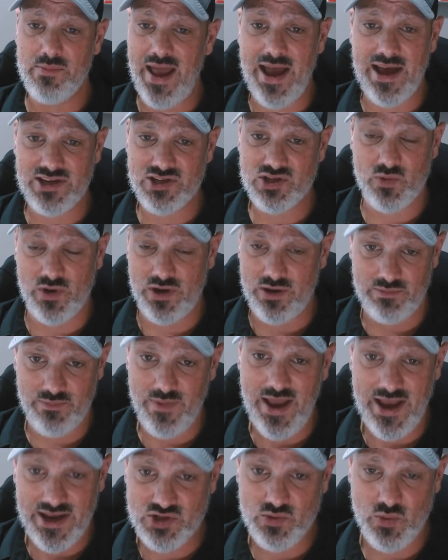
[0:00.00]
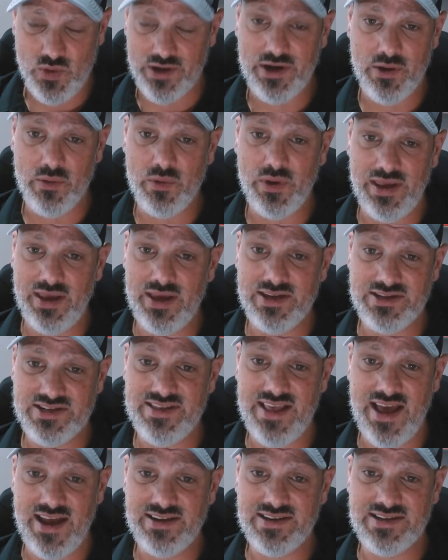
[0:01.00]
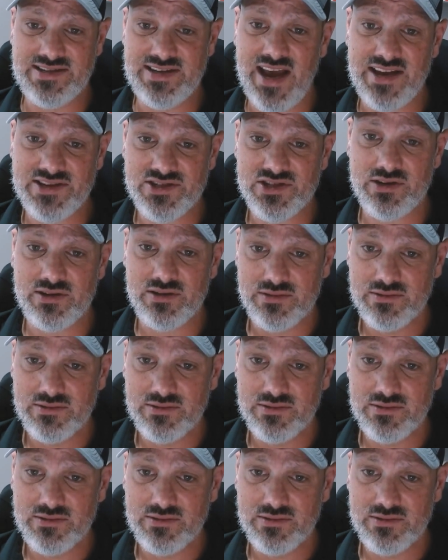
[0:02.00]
as we're going into that disaster.